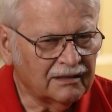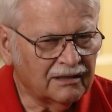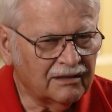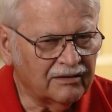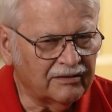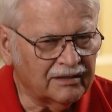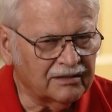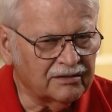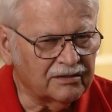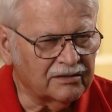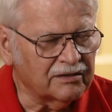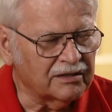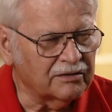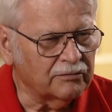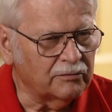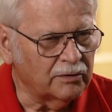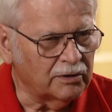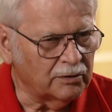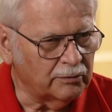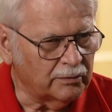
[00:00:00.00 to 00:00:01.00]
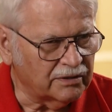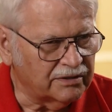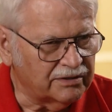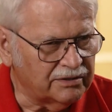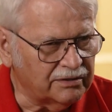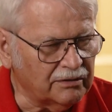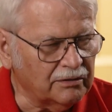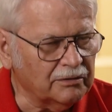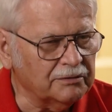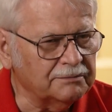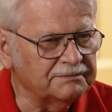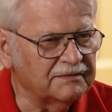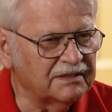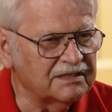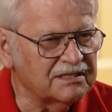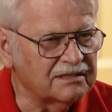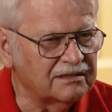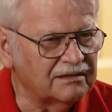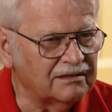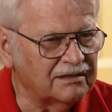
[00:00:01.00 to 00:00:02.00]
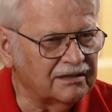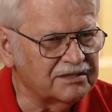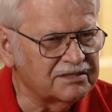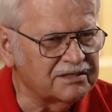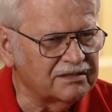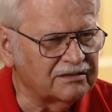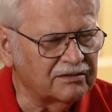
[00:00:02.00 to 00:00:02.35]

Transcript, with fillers: Then during World War II, they